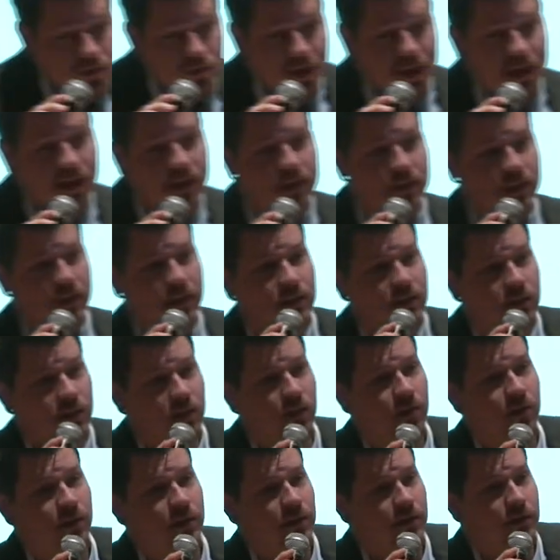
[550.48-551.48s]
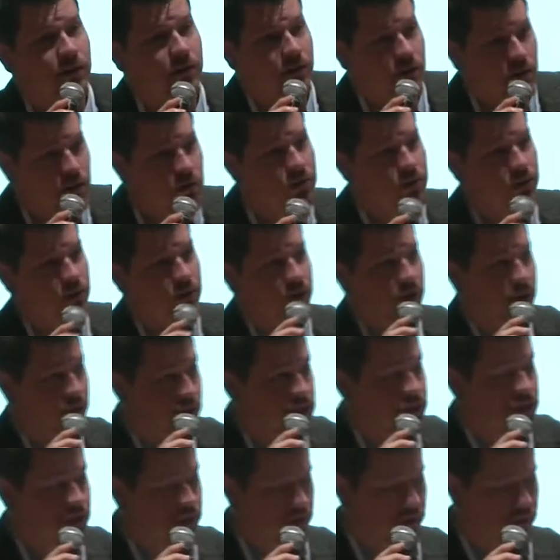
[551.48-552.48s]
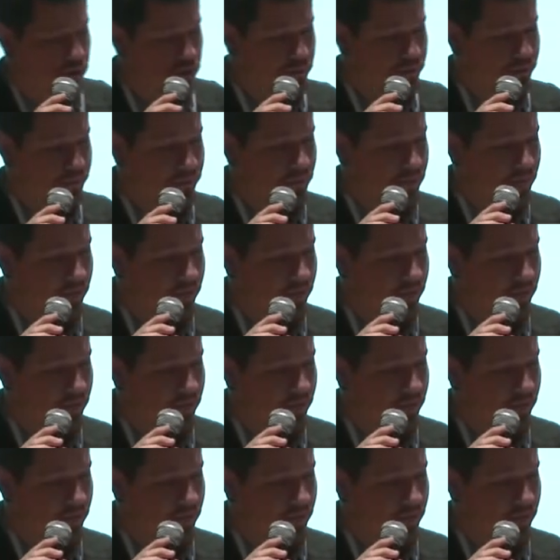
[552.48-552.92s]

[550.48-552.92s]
do anything the current user can do.